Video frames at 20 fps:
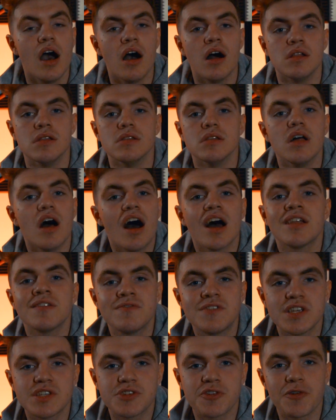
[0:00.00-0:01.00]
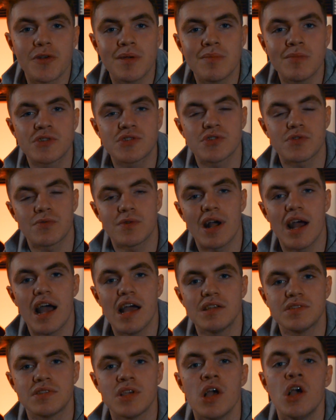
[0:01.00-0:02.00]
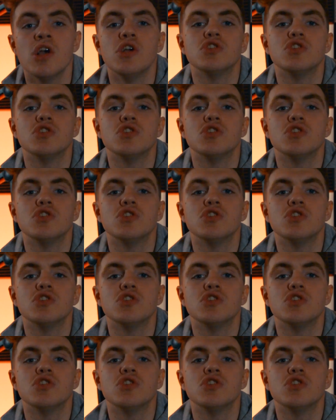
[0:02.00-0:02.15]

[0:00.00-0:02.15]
a lot of disagreements arise,